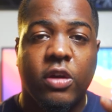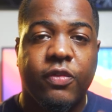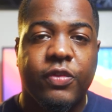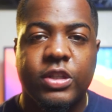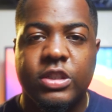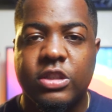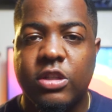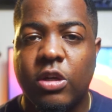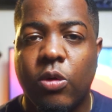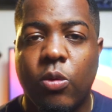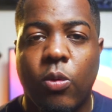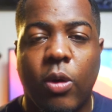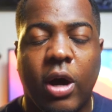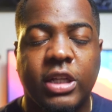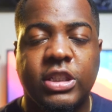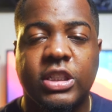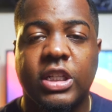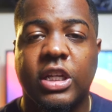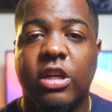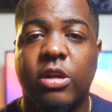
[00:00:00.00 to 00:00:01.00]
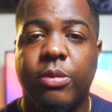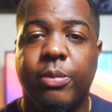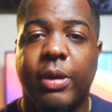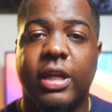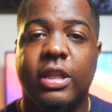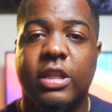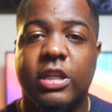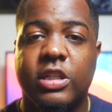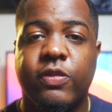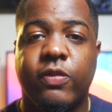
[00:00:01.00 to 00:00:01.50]
if you're still watching and you
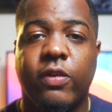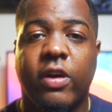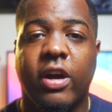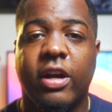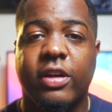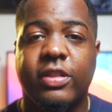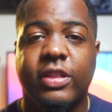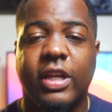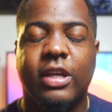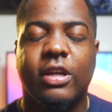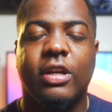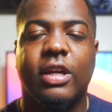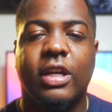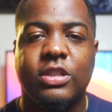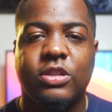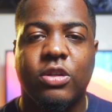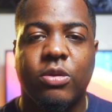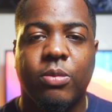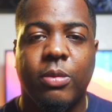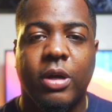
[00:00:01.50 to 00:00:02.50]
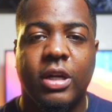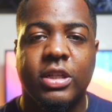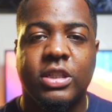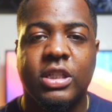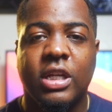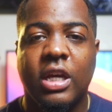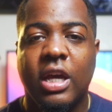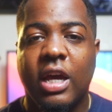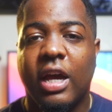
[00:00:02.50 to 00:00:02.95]
made this far, thank you guys so much.